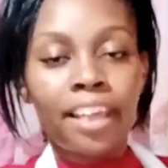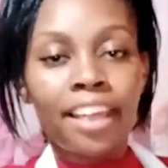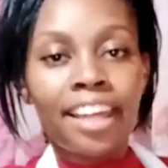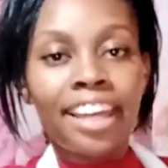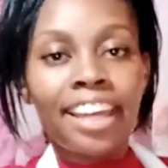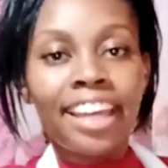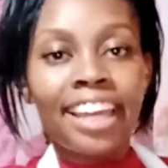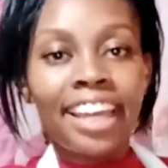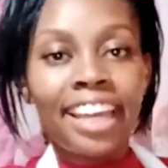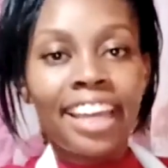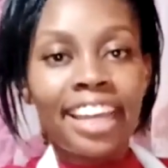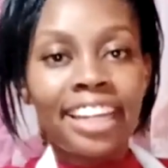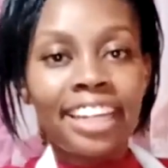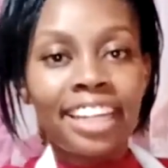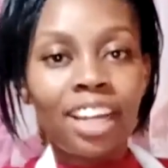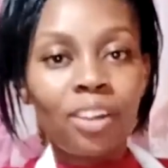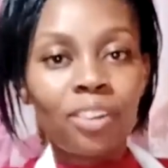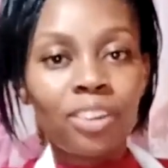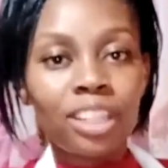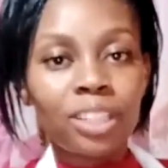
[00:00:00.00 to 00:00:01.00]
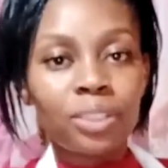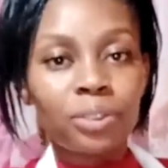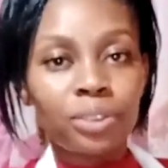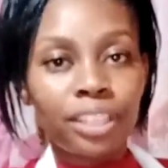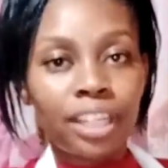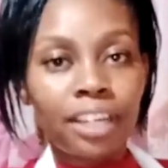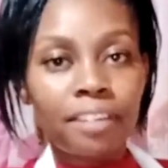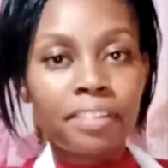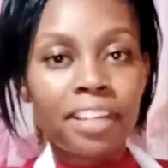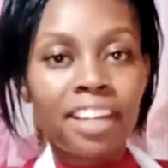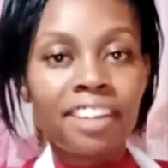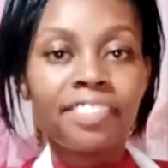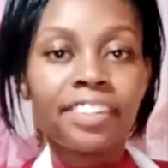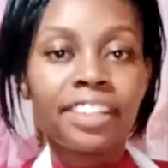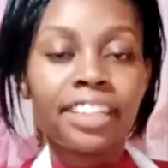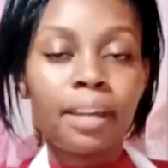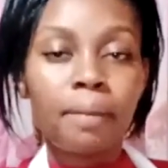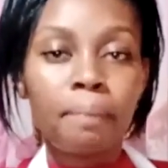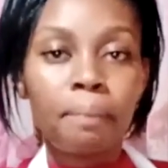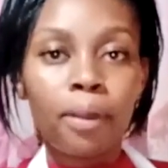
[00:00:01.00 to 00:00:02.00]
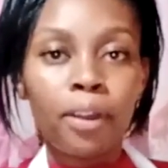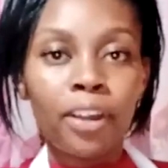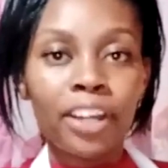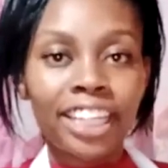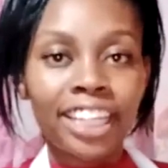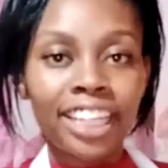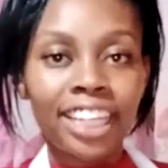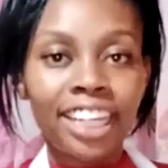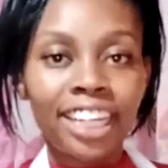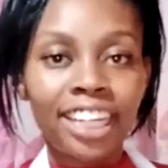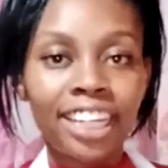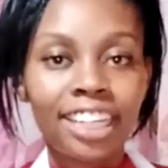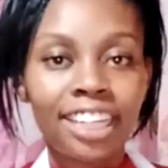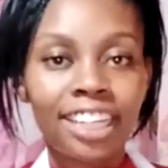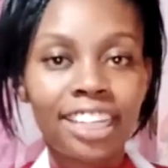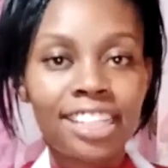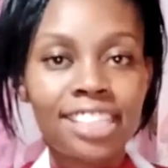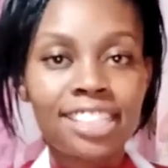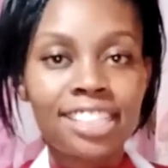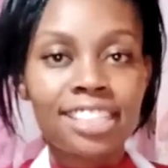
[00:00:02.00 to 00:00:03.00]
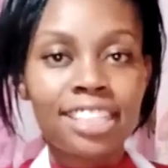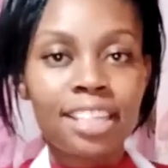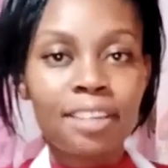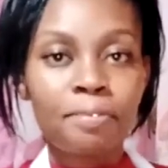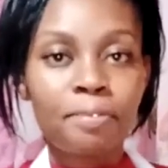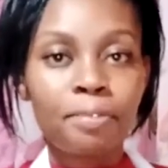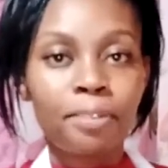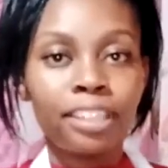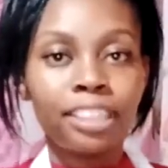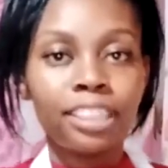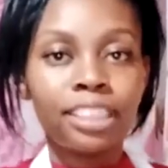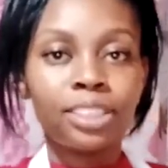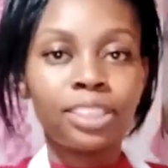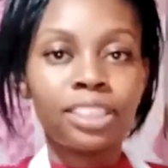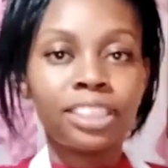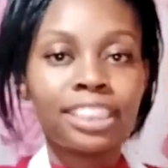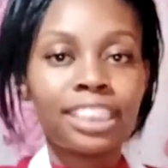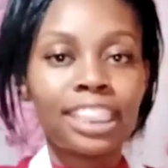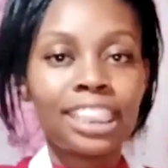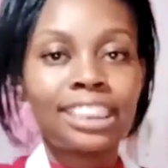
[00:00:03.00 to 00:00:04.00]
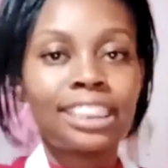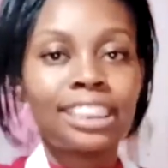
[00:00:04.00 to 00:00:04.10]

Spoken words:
And now that we have covered up our cake, it's time for a little touch up.